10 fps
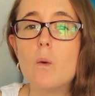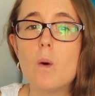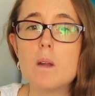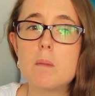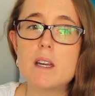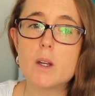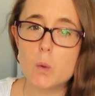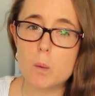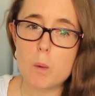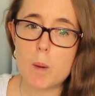1 being a
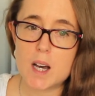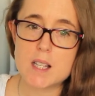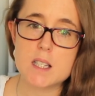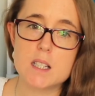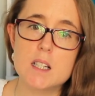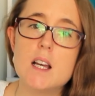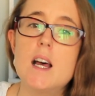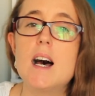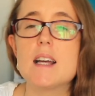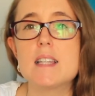normal person
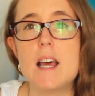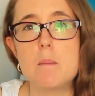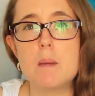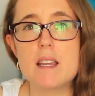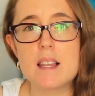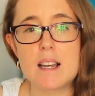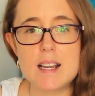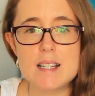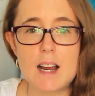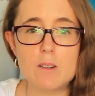and 10 being the
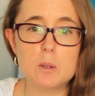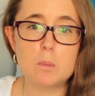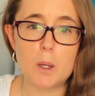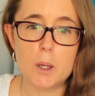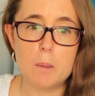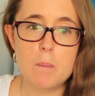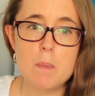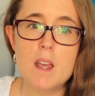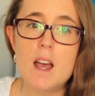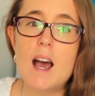late Harold Bloom,
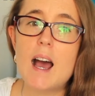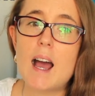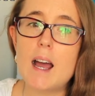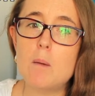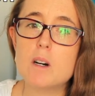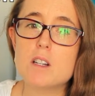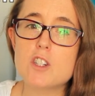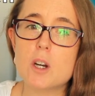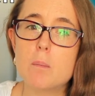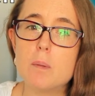how
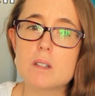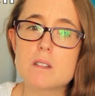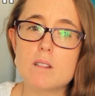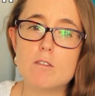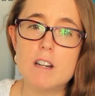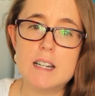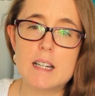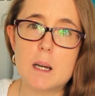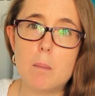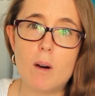much are books and
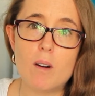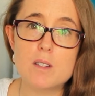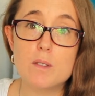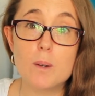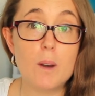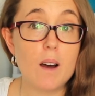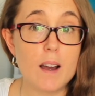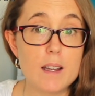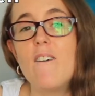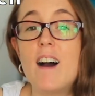reading a part of your life?